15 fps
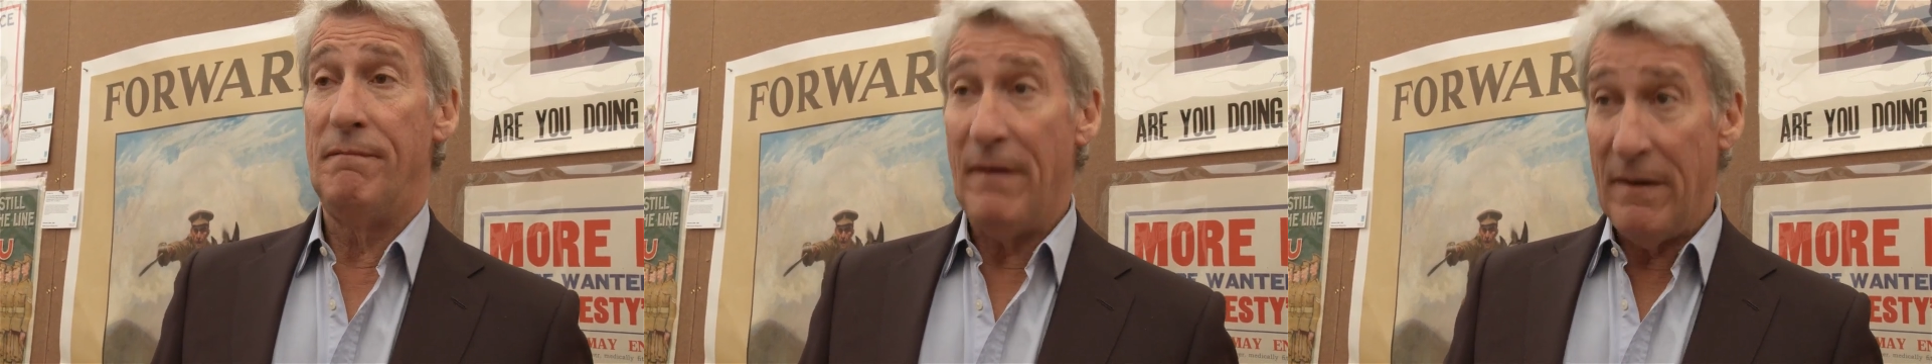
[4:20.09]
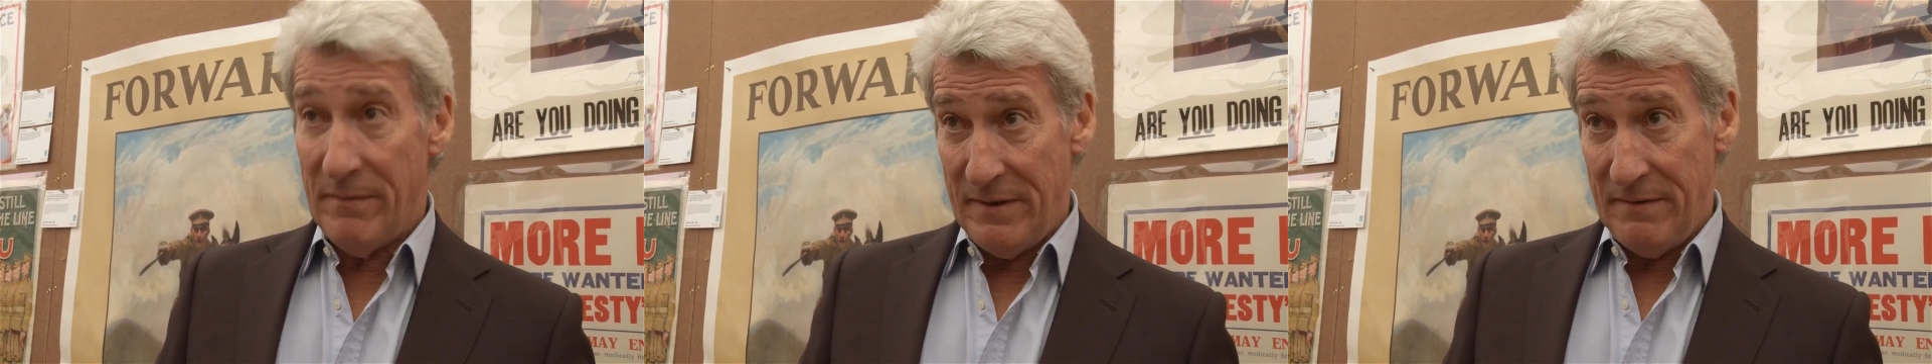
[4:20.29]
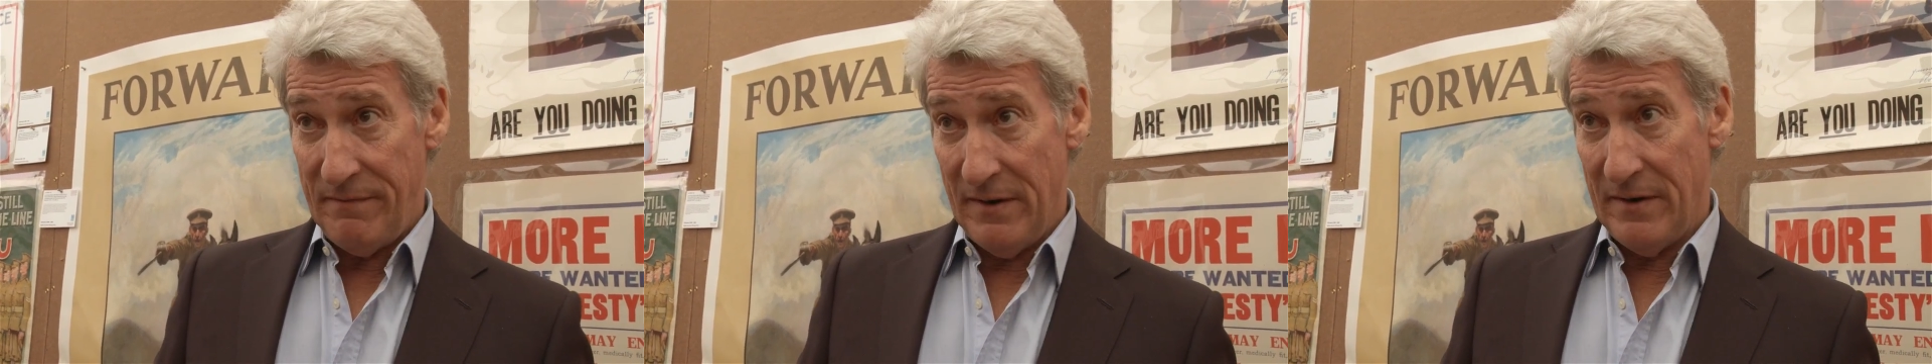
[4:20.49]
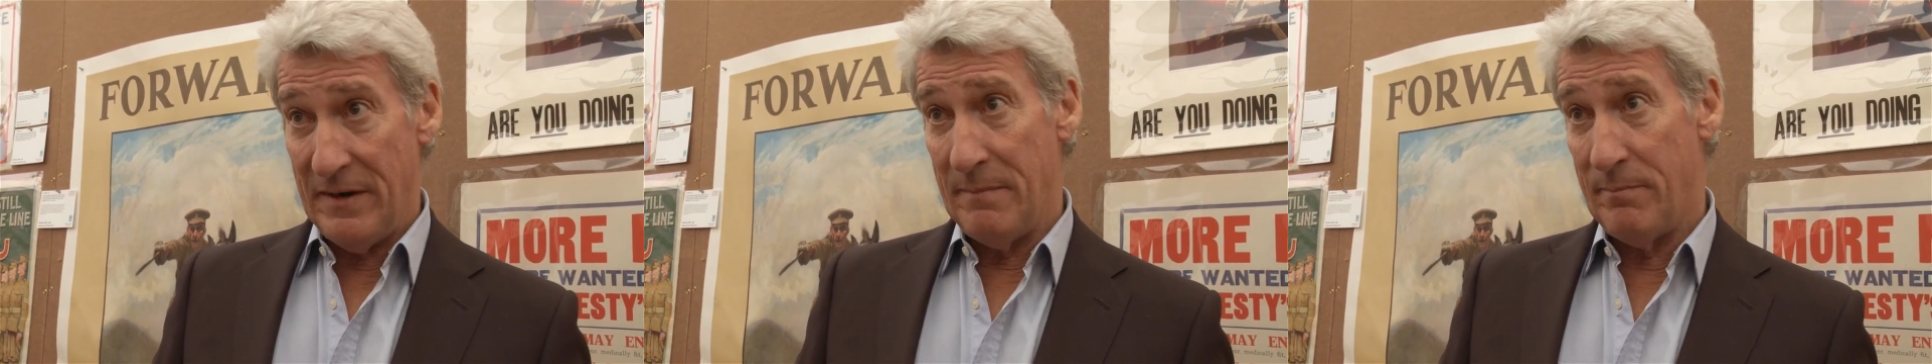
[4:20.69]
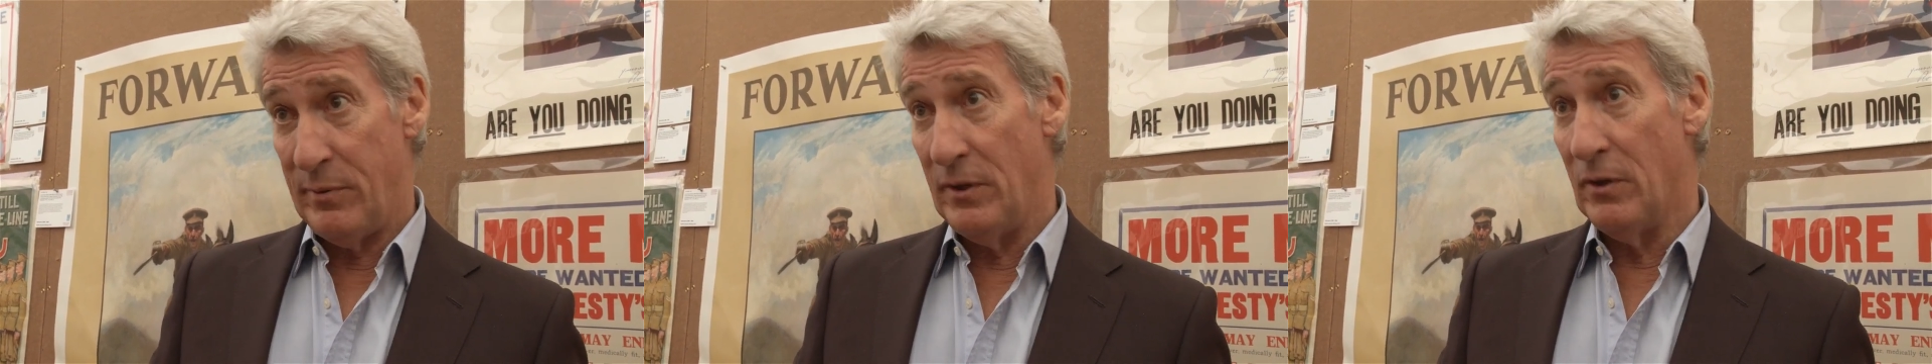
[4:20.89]
very,
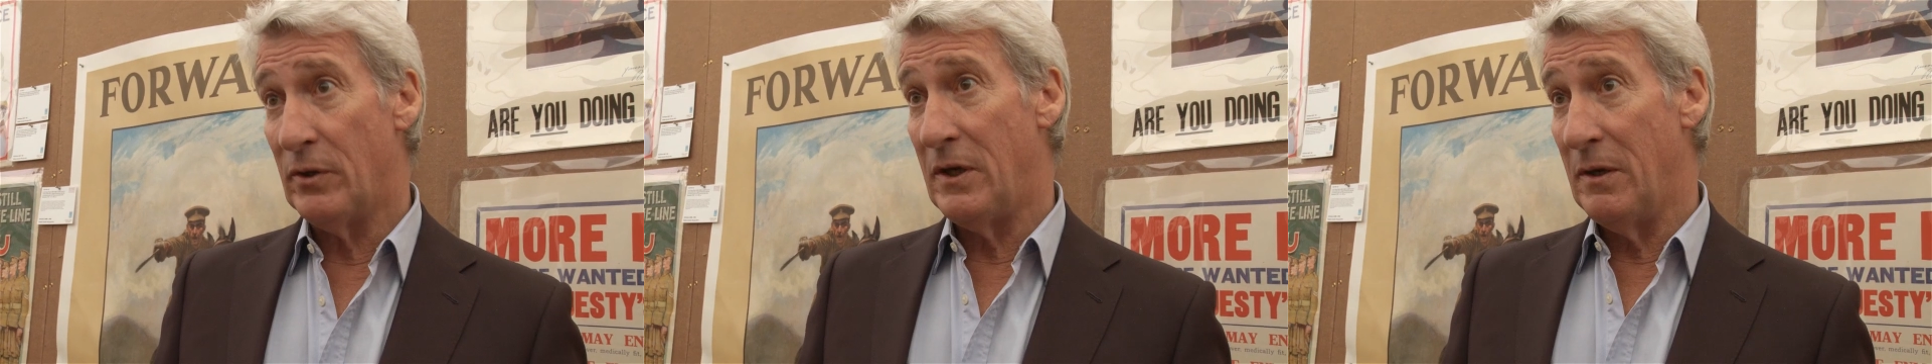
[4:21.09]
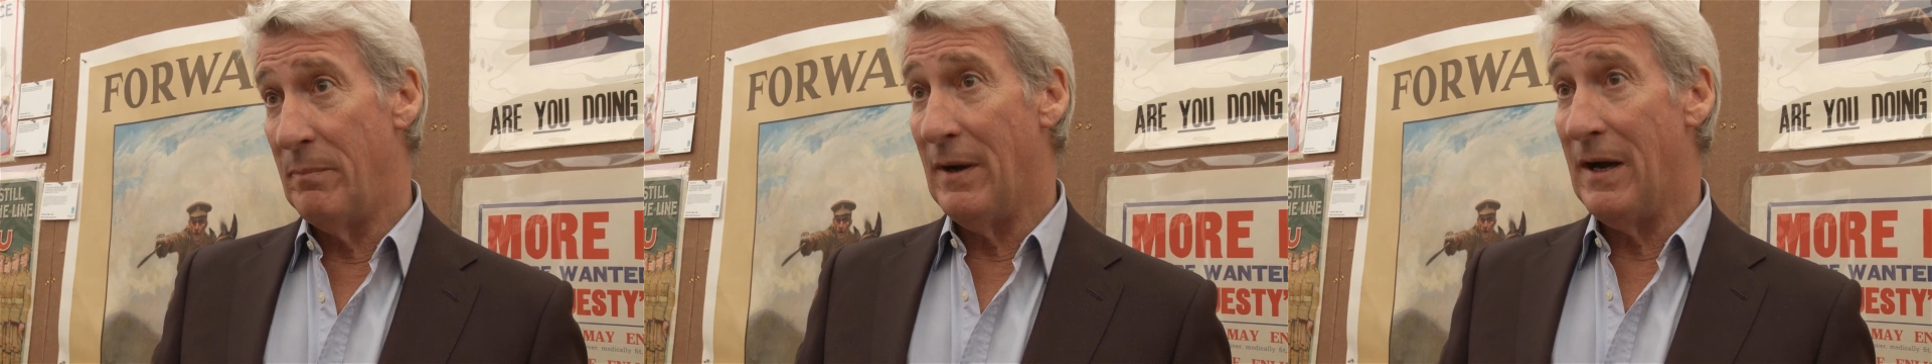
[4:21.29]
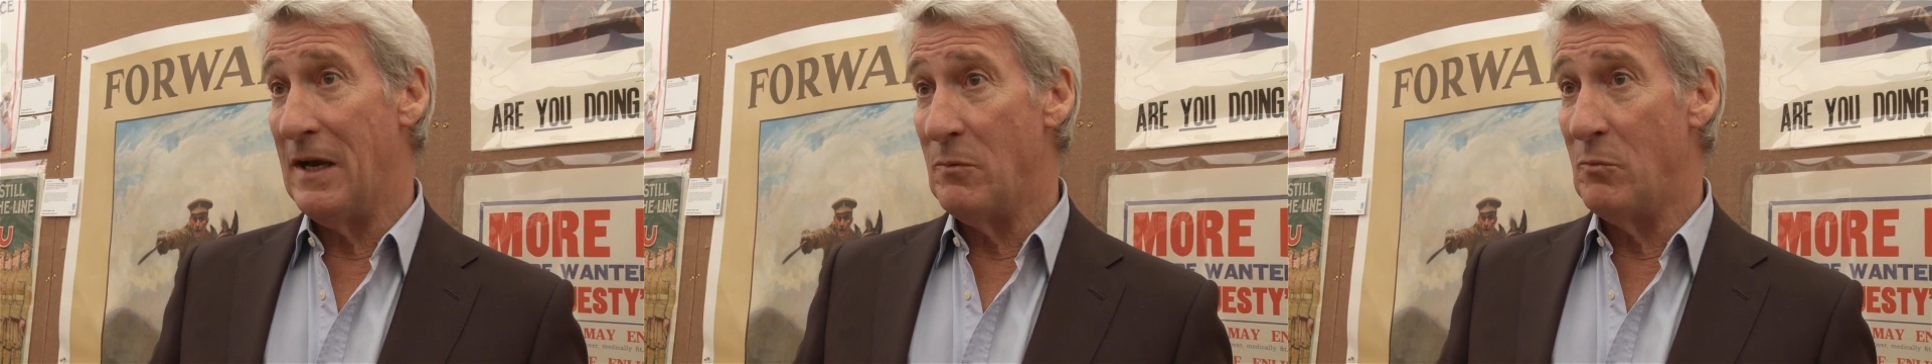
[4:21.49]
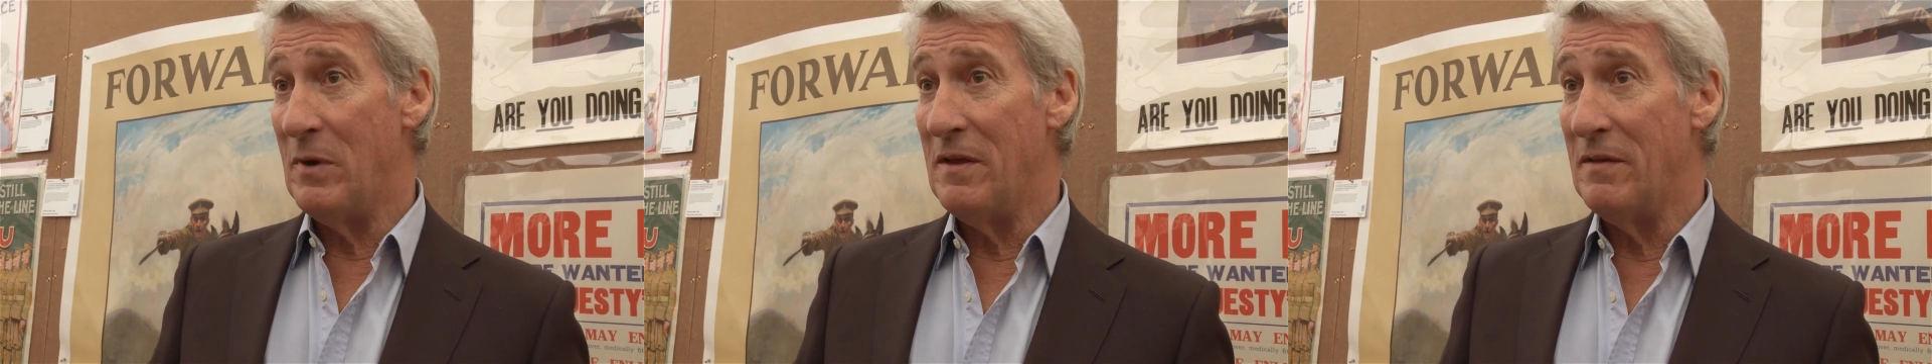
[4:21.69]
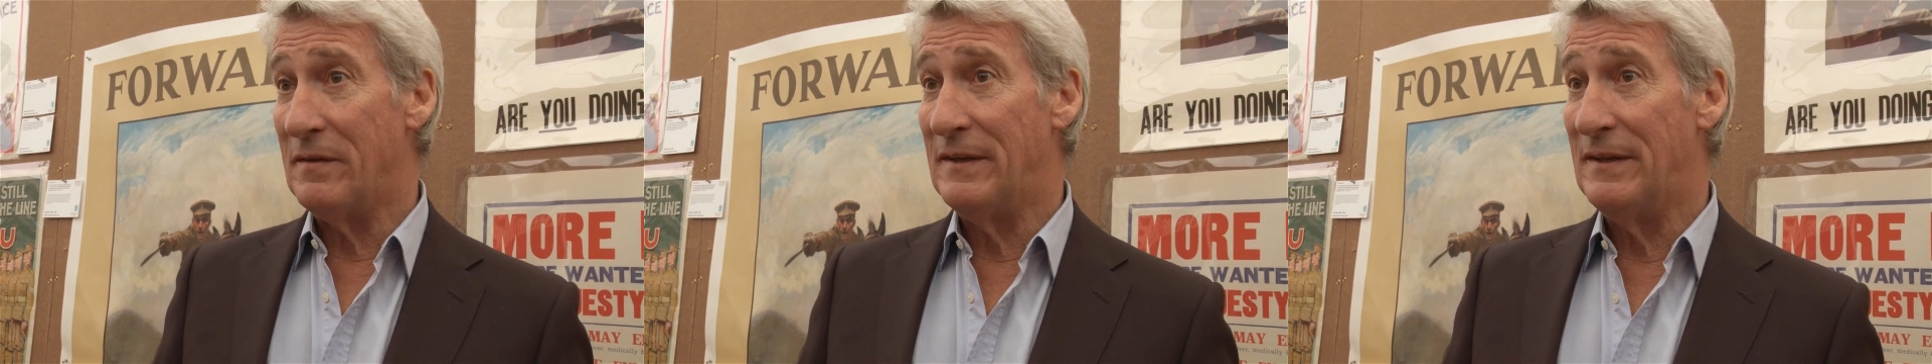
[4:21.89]
very preoccupied
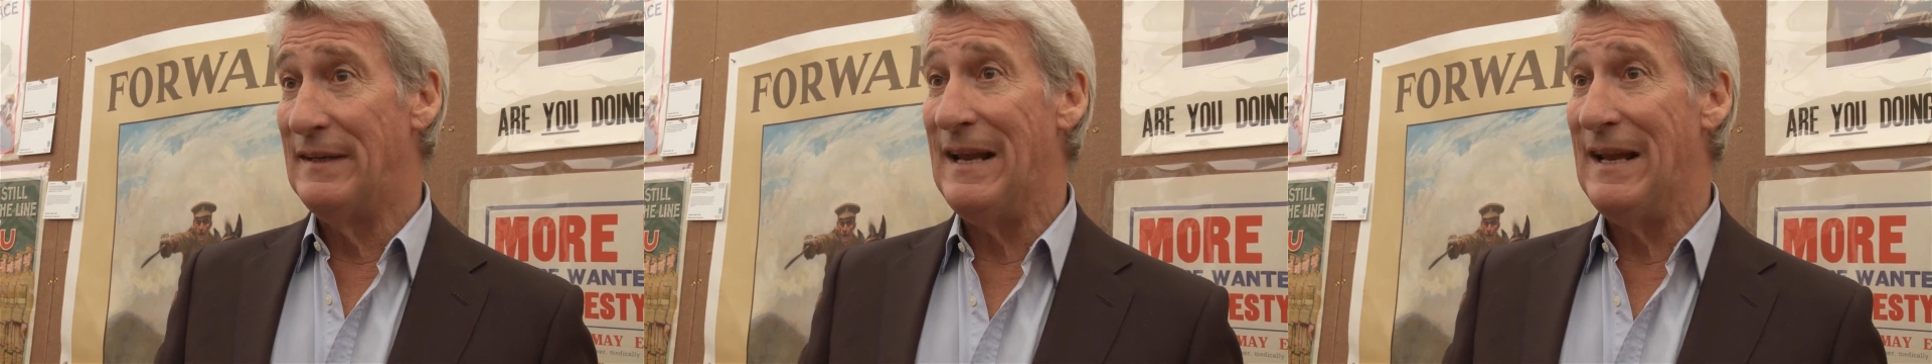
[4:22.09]
with